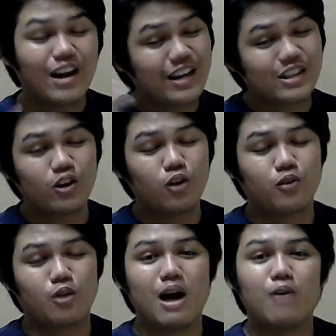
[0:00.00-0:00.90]
that's all
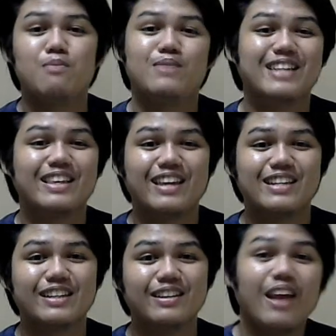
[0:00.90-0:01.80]
from our
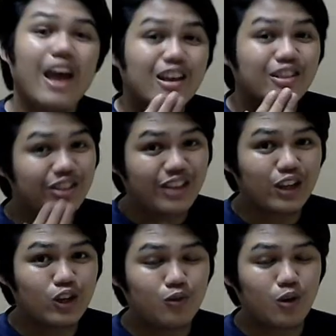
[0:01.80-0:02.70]
presentation.
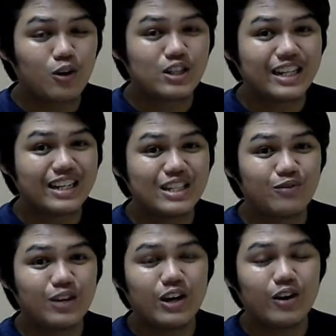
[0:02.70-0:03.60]
Thank you for watching this
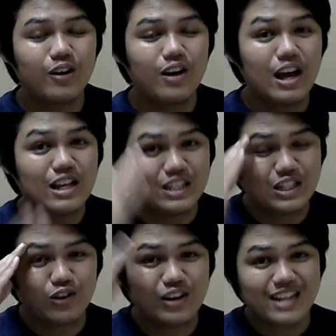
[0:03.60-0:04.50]
video.
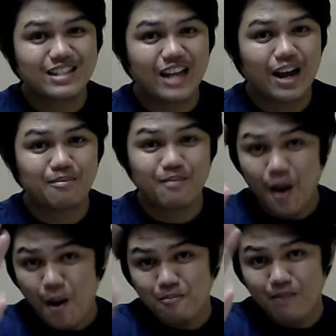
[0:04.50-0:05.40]
See you next time.
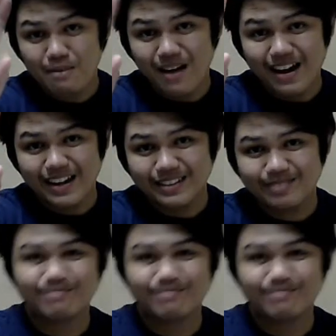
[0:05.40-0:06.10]
Bye bye.